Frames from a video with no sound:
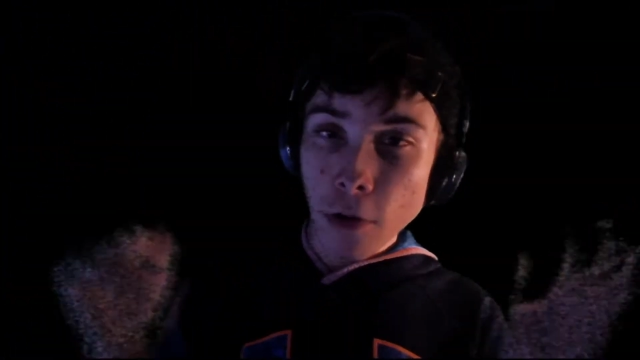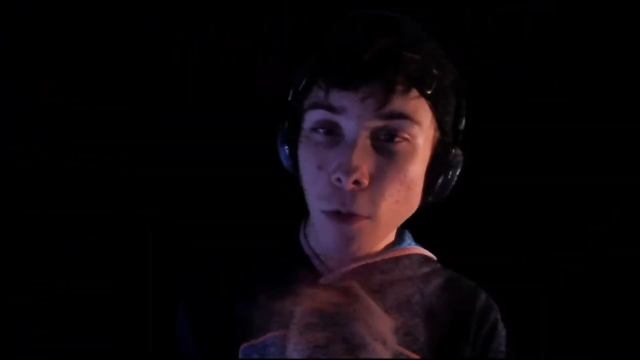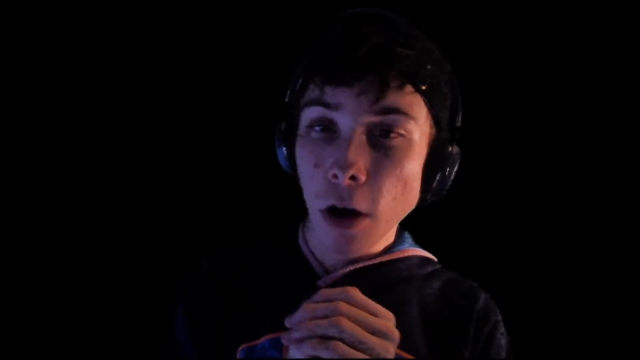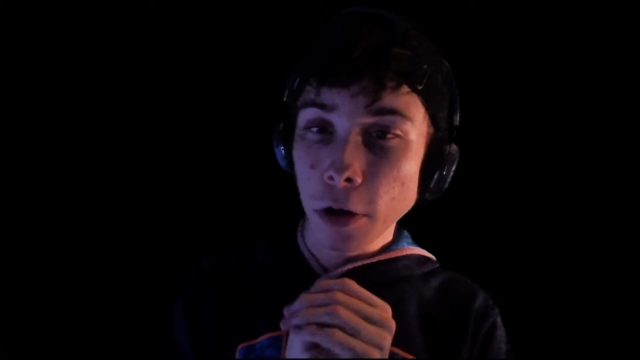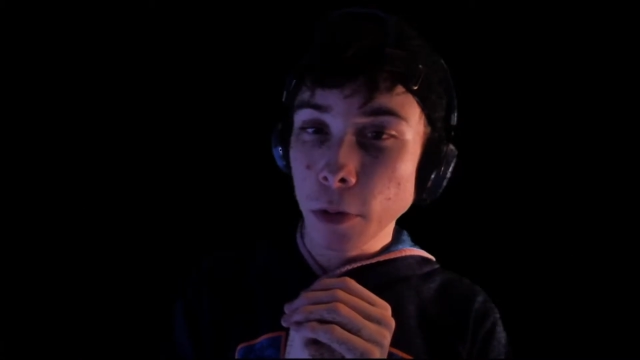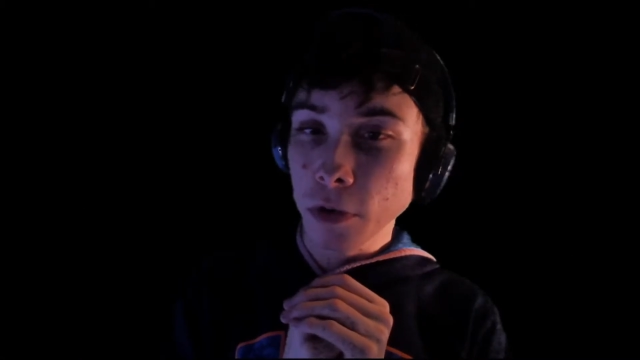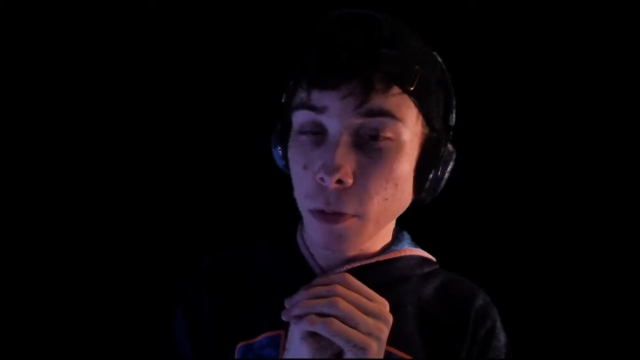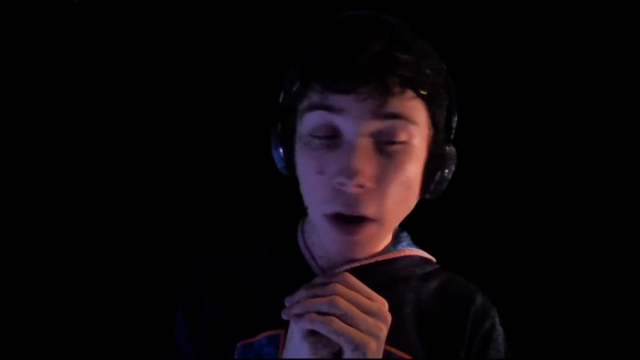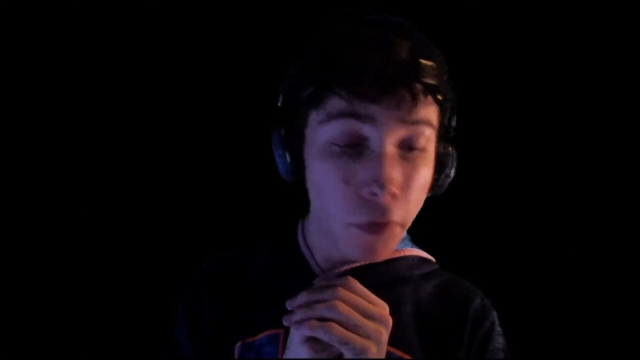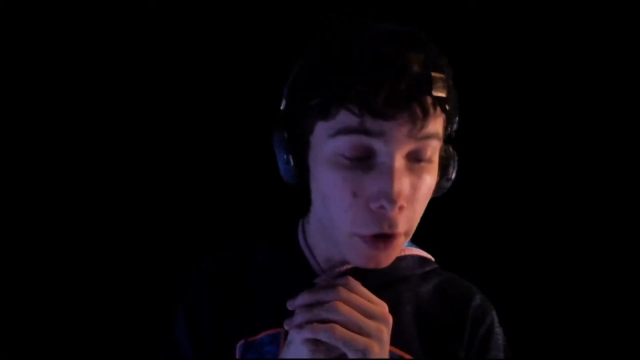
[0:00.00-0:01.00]
welcome to
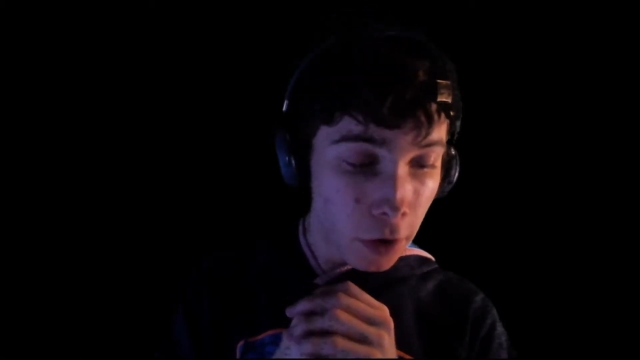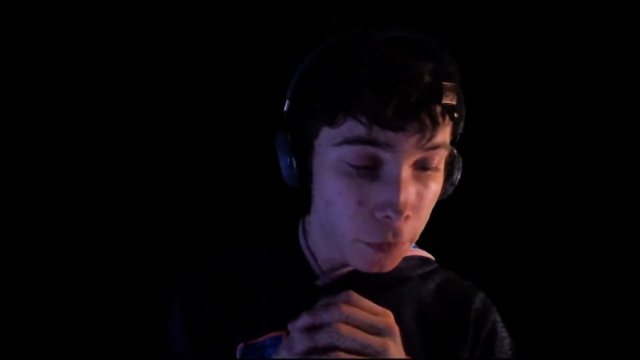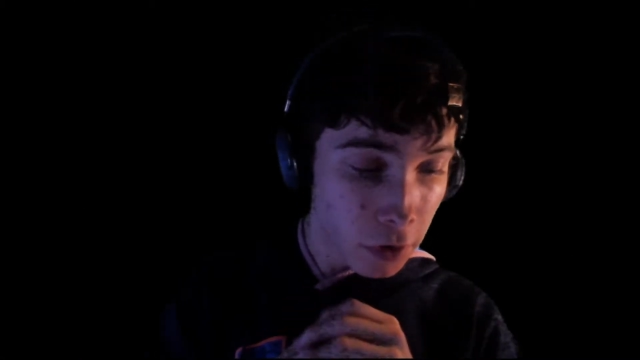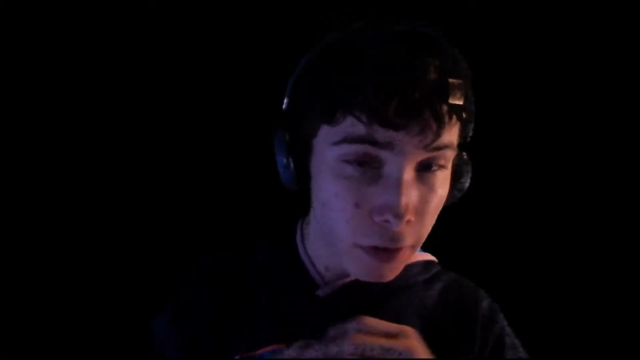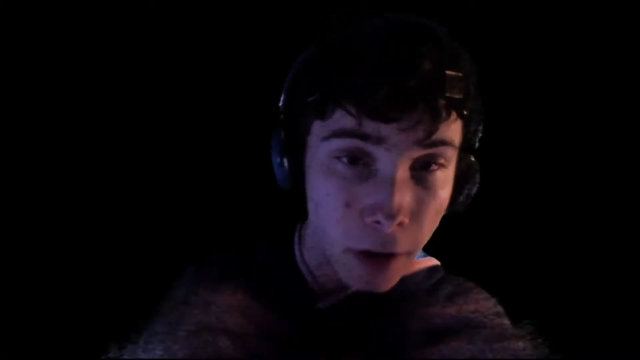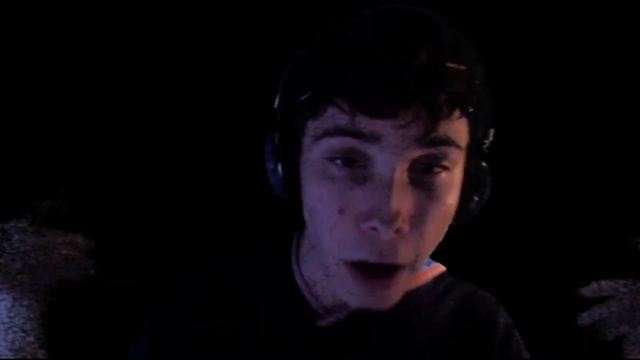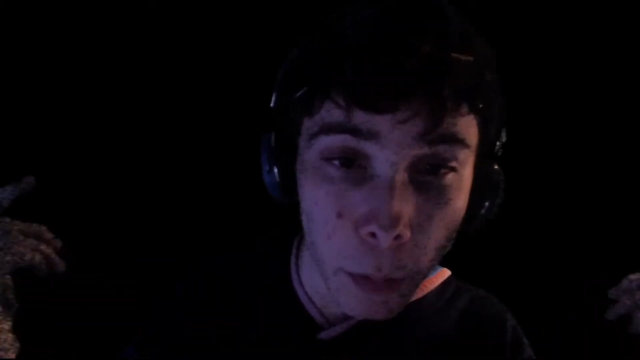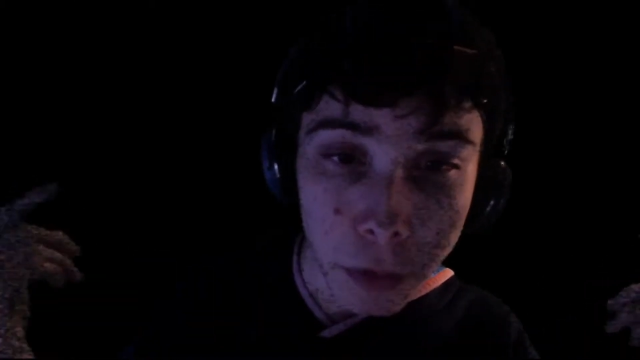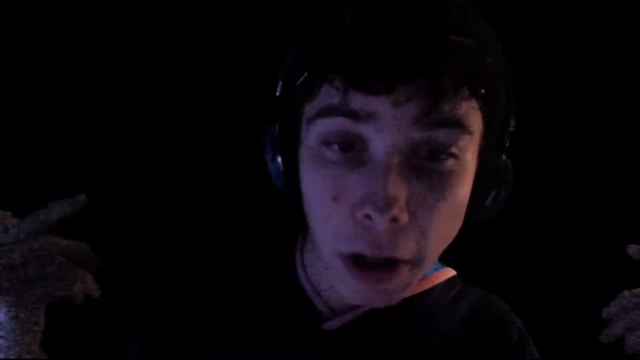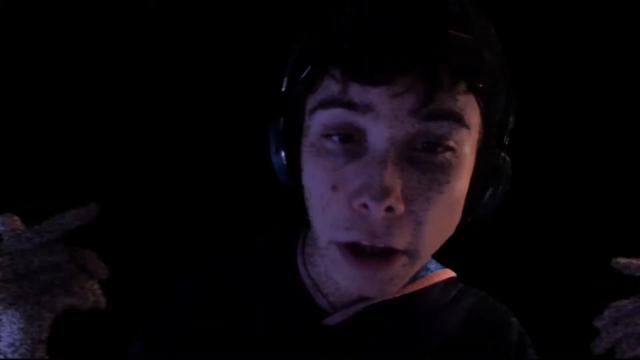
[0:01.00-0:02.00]
my very first
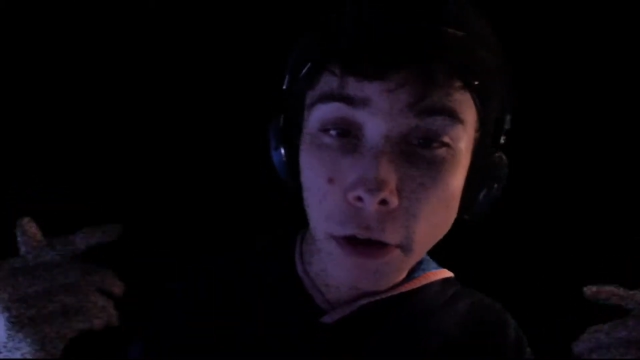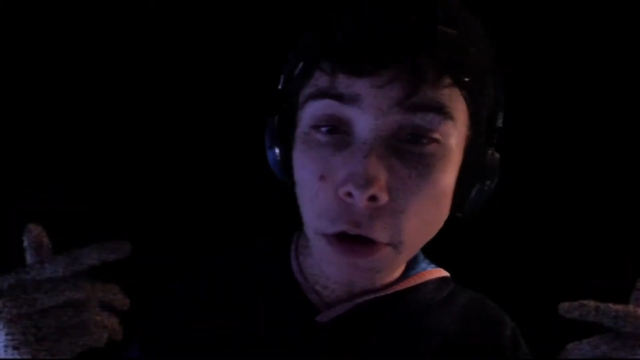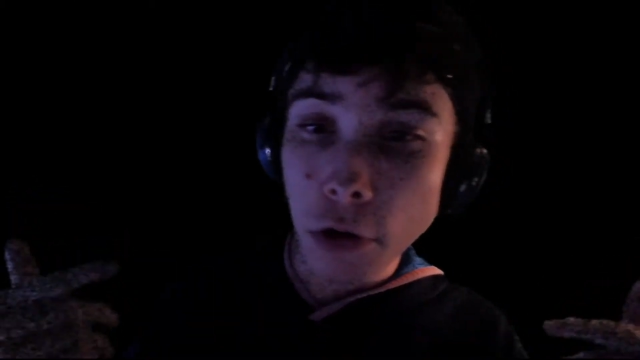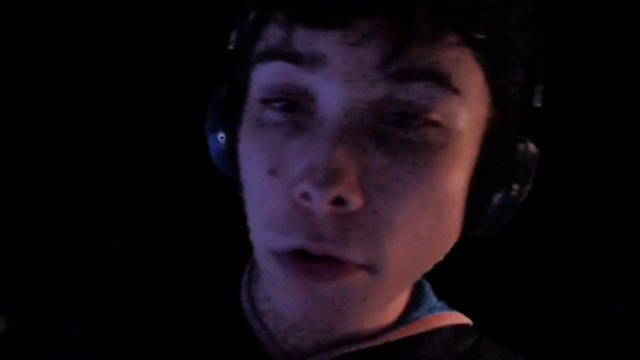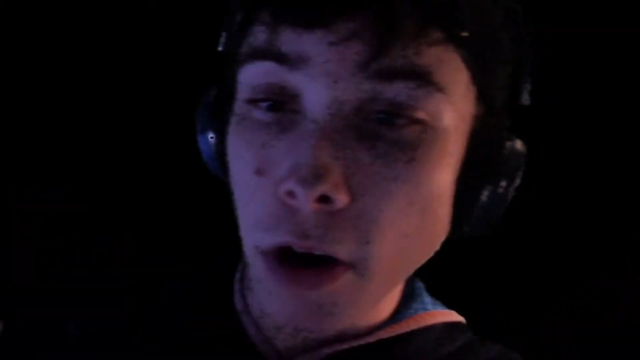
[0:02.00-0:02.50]
time playing the new,